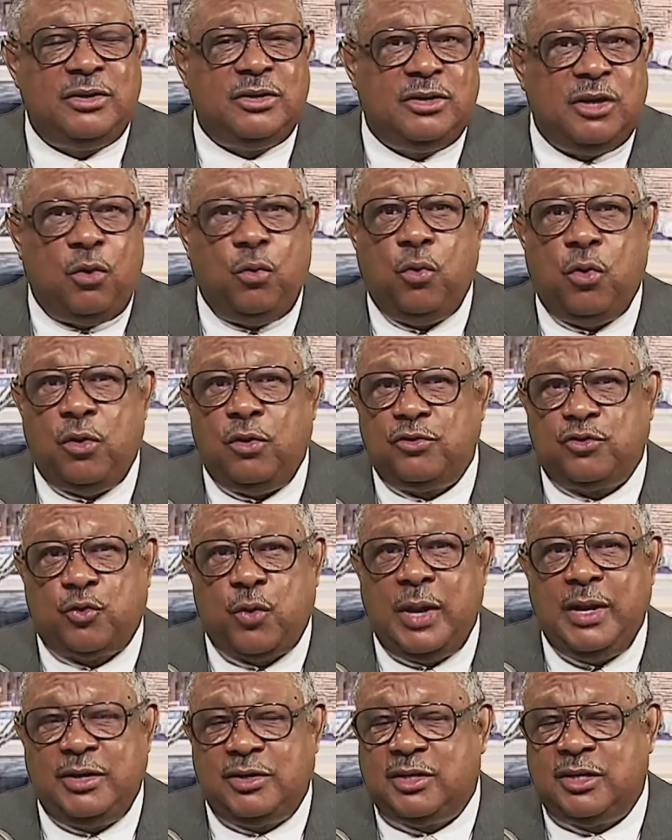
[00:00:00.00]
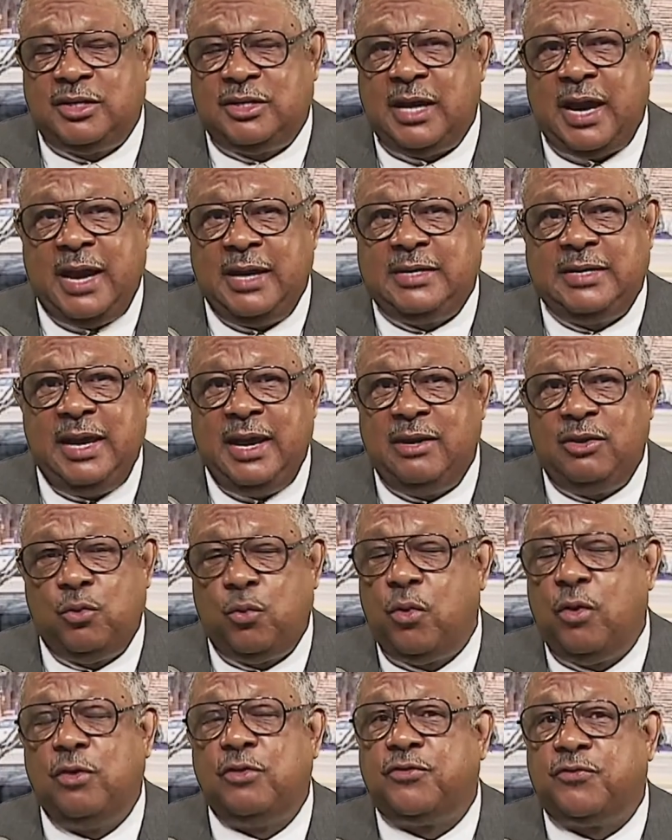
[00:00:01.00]
the world's greatest society and the
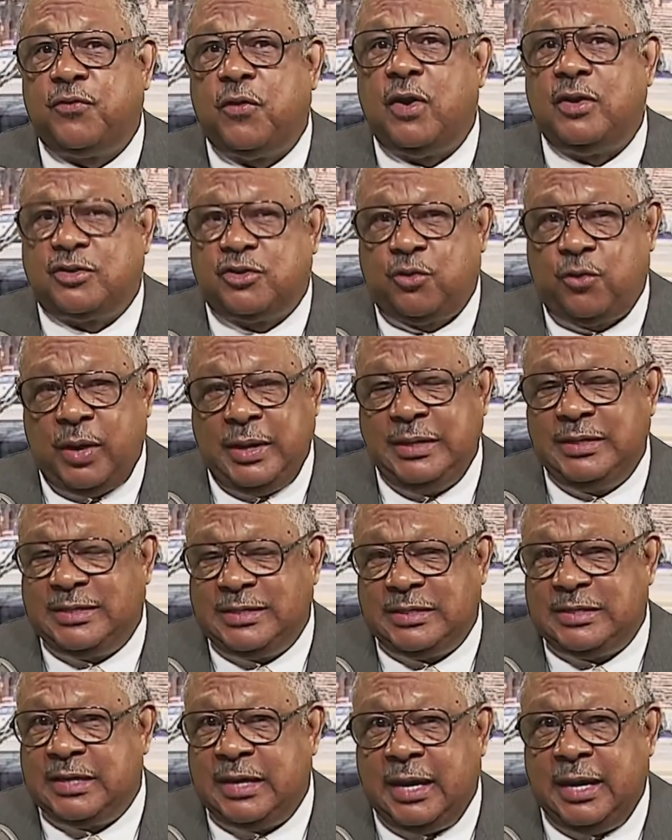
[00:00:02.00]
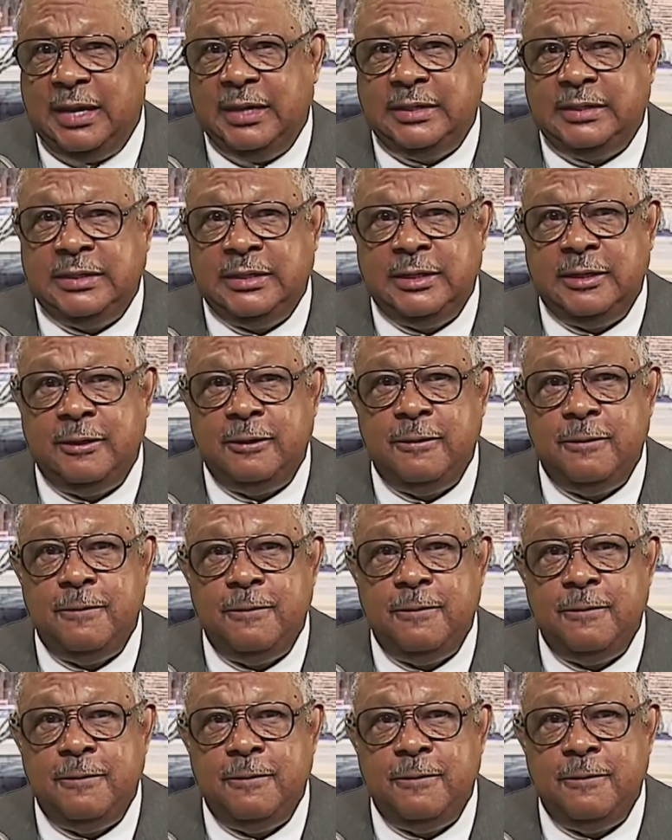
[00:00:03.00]
world's first great society.